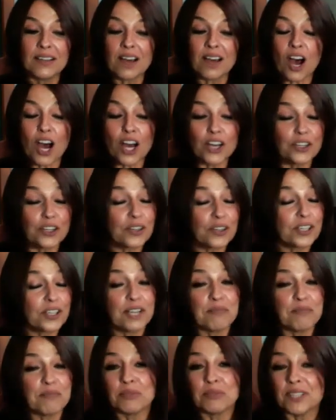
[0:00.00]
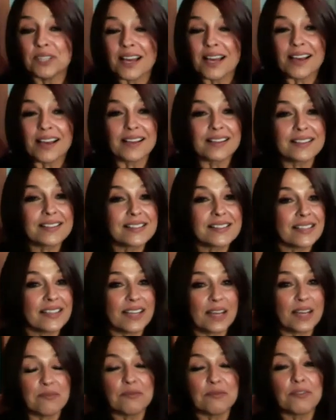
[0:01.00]
honored and blessed, and
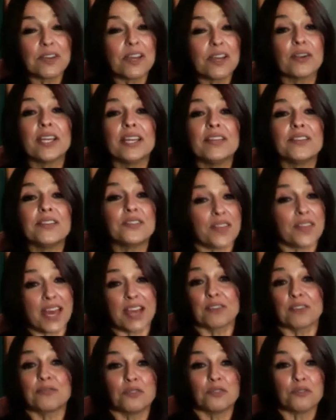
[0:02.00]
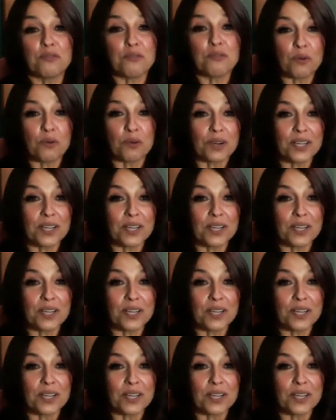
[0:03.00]
I'm very thankful for,